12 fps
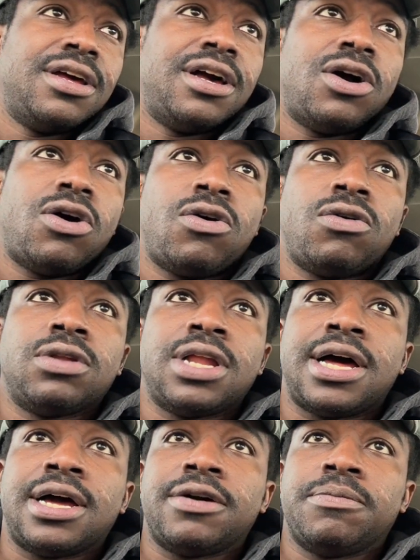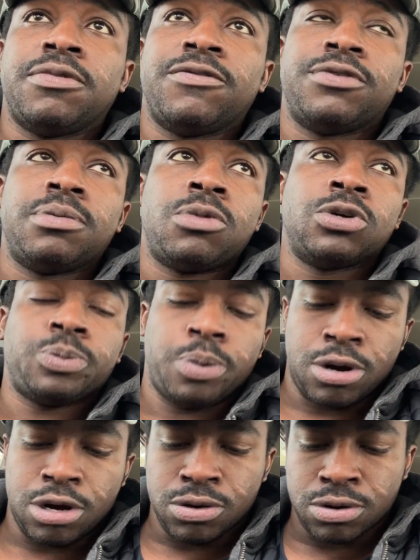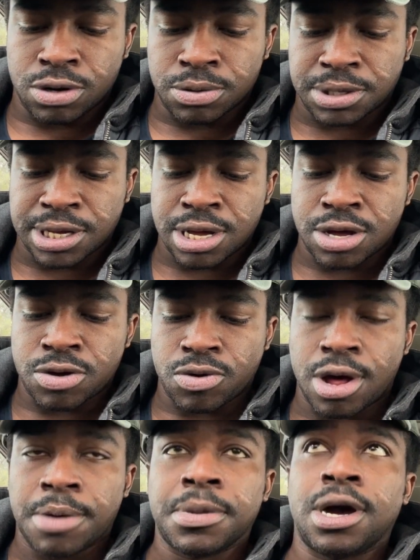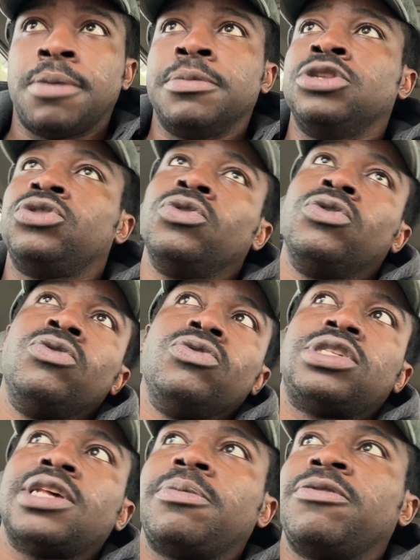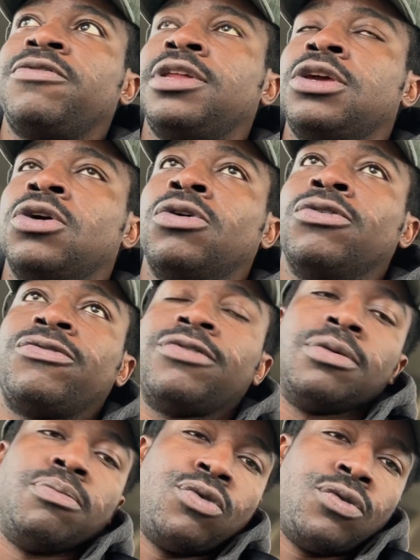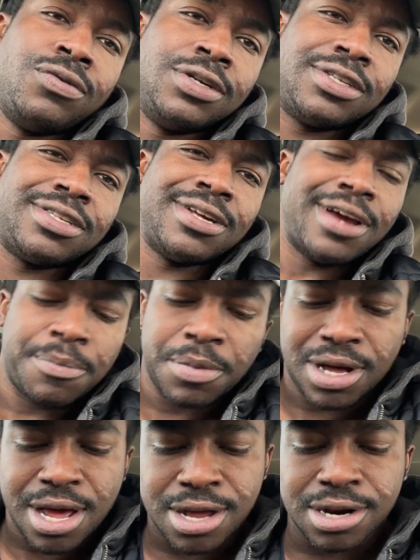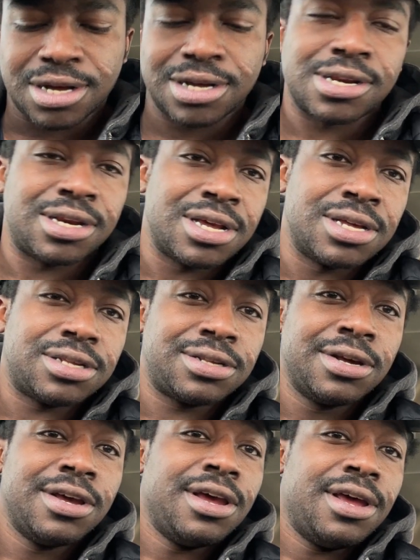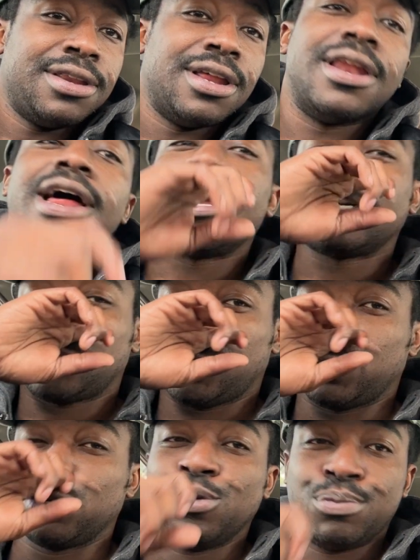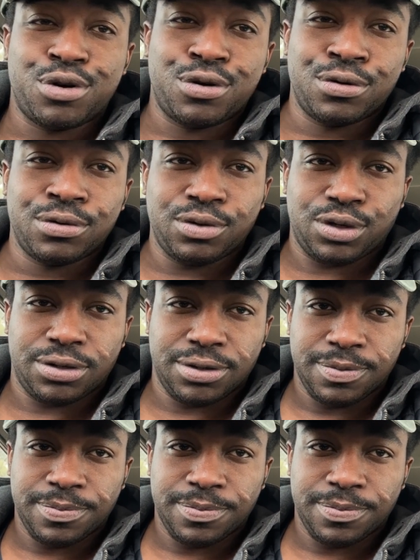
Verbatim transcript: A whole lot. But for the most part, you know what I'm saying? I'm going to do separate videos for the moon and shit. I'm going to kind of condense the last two moons